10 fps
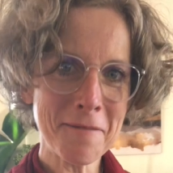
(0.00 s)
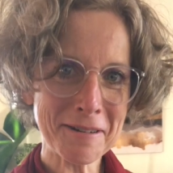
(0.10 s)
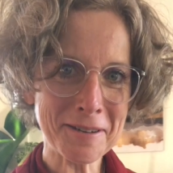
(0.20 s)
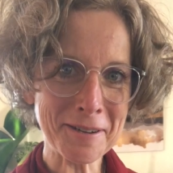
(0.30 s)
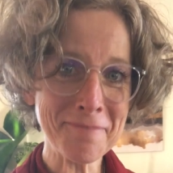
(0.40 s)

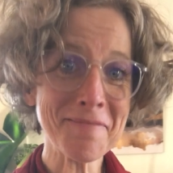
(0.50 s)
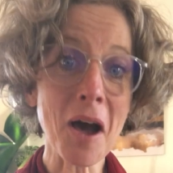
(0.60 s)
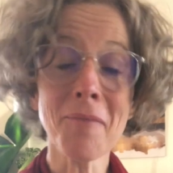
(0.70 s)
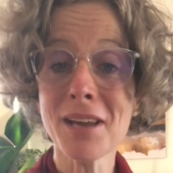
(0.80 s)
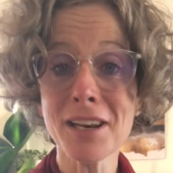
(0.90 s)
Welcome.
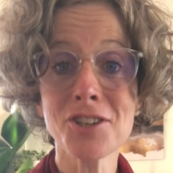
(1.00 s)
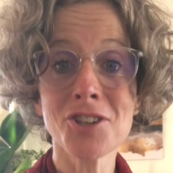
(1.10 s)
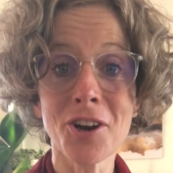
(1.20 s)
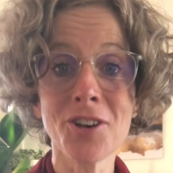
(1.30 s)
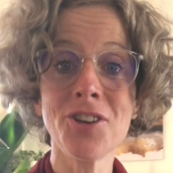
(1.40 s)
I'm going to
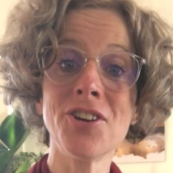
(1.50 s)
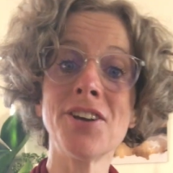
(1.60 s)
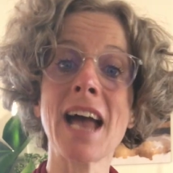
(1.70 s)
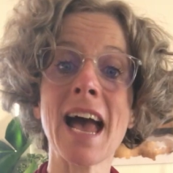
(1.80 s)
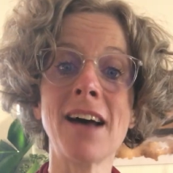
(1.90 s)
show
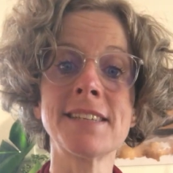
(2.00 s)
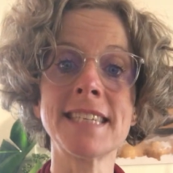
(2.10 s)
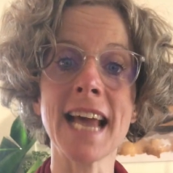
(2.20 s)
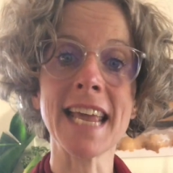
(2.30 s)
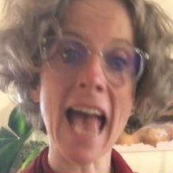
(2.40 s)
you how to
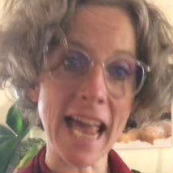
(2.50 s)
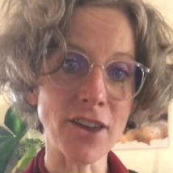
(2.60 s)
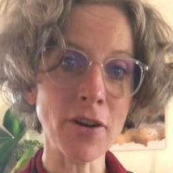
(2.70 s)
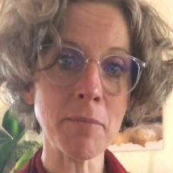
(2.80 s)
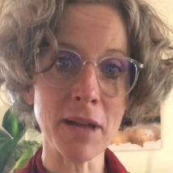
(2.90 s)
take
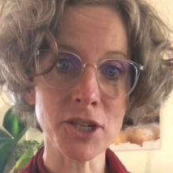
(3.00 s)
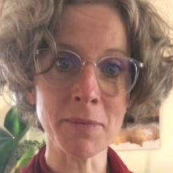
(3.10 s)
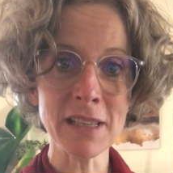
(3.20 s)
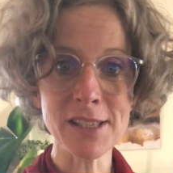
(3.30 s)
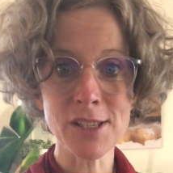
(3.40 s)
accurate
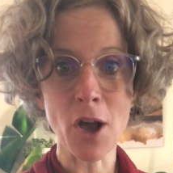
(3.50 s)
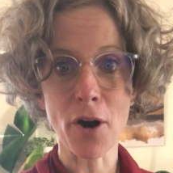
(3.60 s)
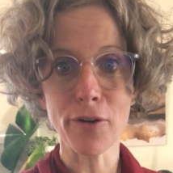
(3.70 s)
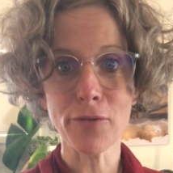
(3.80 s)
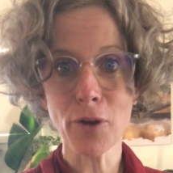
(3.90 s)
measurements
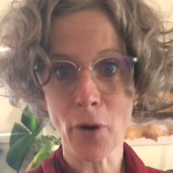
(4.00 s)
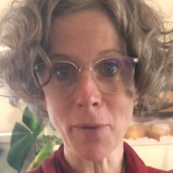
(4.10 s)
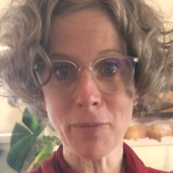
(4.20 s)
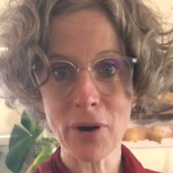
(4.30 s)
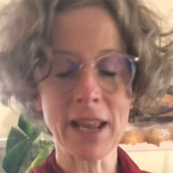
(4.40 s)
of your
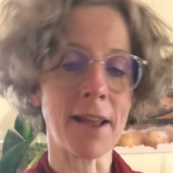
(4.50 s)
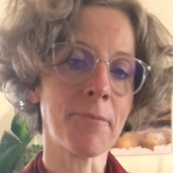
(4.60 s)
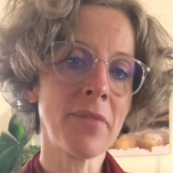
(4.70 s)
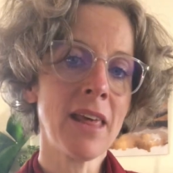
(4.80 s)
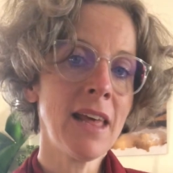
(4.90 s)
own body.
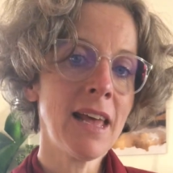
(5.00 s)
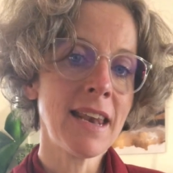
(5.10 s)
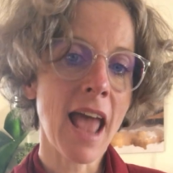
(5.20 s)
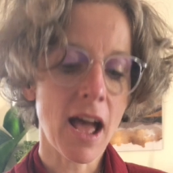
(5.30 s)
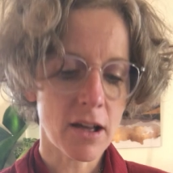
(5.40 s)

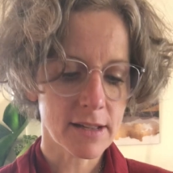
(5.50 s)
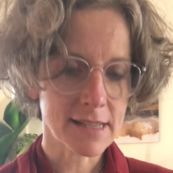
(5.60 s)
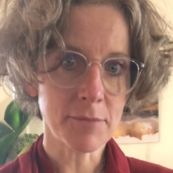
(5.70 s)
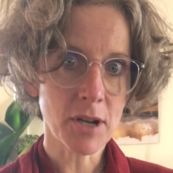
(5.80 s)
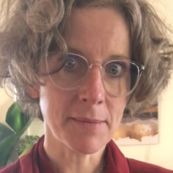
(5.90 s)
Now,
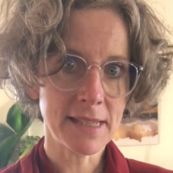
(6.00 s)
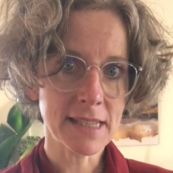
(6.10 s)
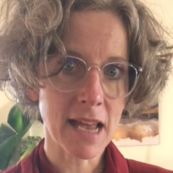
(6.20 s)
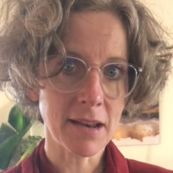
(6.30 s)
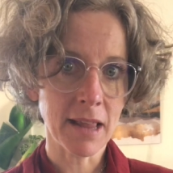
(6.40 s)
sometimes this
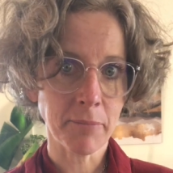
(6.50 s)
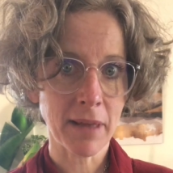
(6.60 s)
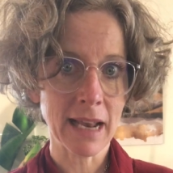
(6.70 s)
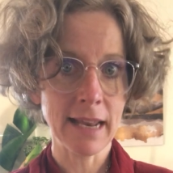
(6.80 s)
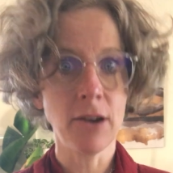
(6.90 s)
can
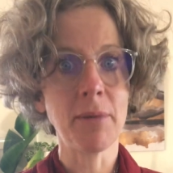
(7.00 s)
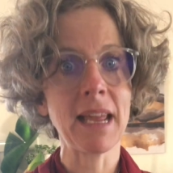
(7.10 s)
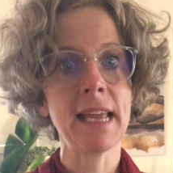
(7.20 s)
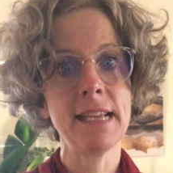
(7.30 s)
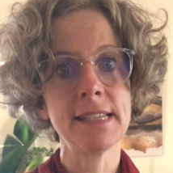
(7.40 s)
be a little bit
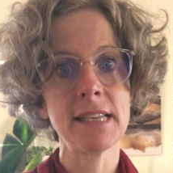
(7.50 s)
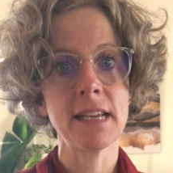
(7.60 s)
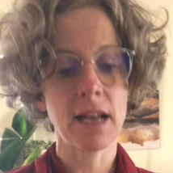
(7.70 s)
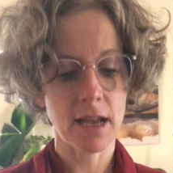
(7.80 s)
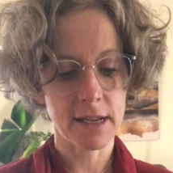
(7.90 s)

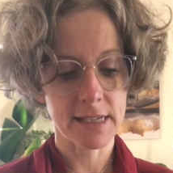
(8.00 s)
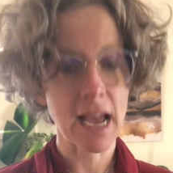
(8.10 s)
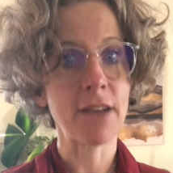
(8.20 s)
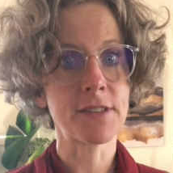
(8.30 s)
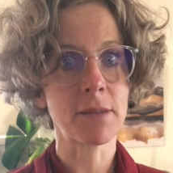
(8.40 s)
easier to
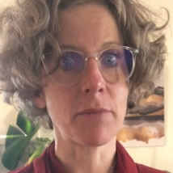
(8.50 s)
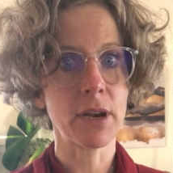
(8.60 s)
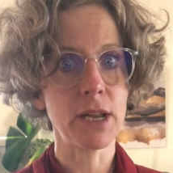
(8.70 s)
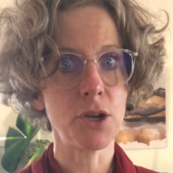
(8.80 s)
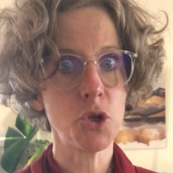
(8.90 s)
have
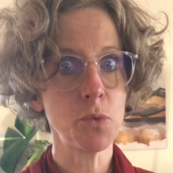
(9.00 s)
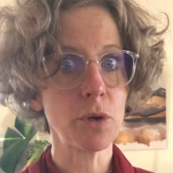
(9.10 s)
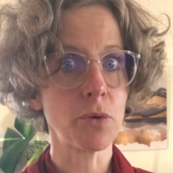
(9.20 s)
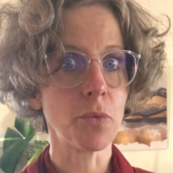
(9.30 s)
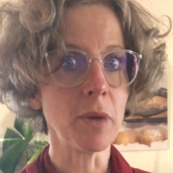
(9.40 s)
somebody do
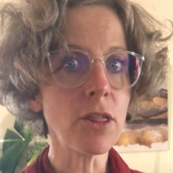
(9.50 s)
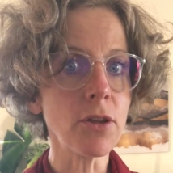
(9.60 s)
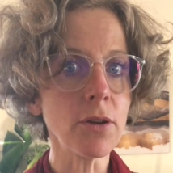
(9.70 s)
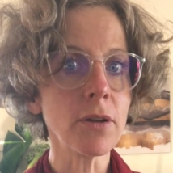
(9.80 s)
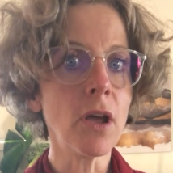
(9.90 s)
it with
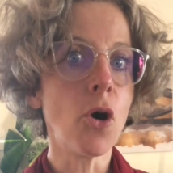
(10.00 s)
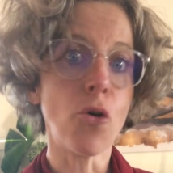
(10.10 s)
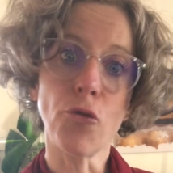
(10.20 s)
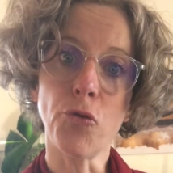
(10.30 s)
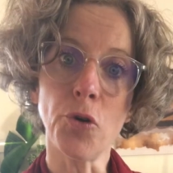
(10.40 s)
you
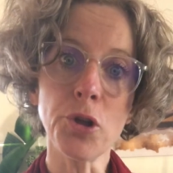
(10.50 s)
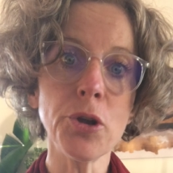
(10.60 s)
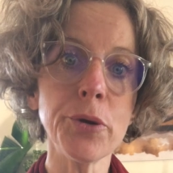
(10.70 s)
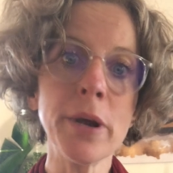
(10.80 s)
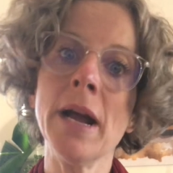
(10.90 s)
or for
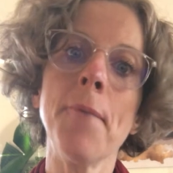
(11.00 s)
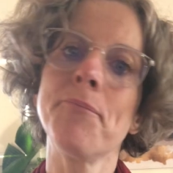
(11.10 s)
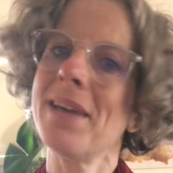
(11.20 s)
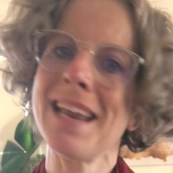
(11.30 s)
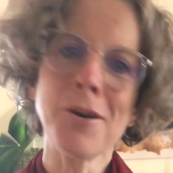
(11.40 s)
you,
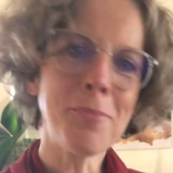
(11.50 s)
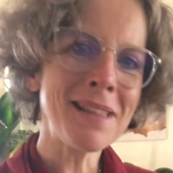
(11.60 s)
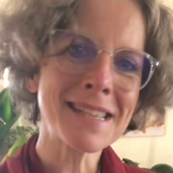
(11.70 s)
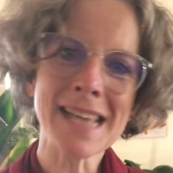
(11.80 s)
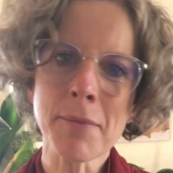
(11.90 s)
but it'll be
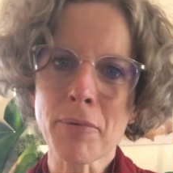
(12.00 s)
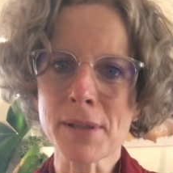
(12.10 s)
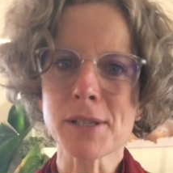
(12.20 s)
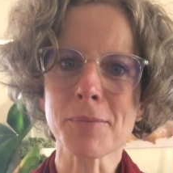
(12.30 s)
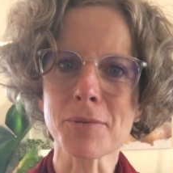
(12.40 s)
the same
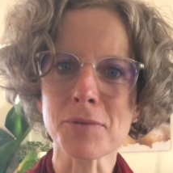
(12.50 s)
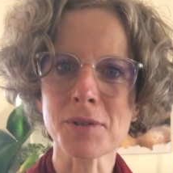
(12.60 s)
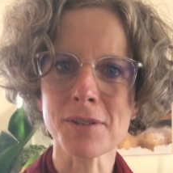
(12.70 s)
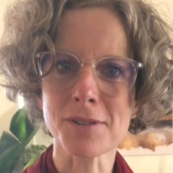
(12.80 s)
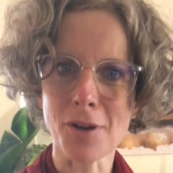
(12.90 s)

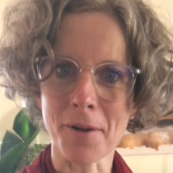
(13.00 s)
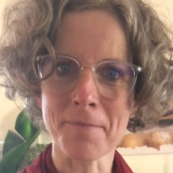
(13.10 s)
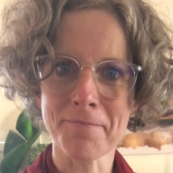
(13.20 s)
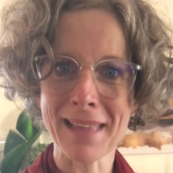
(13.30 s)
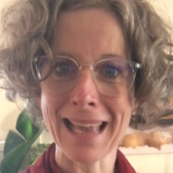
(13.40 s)
principles. So
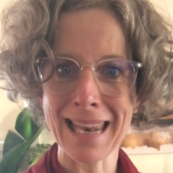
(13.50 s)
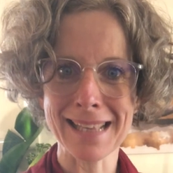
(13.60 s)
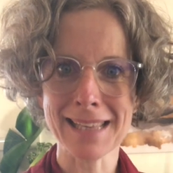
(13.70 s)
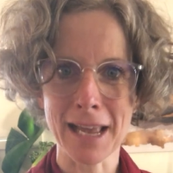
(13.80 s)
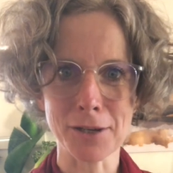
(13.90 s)

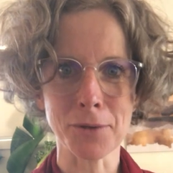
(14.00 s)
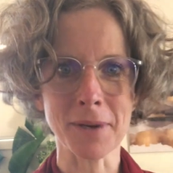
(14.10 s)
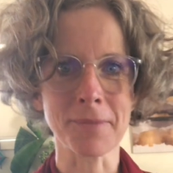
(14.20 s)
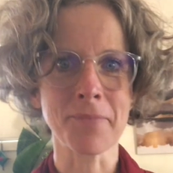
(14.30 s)
let's get to it.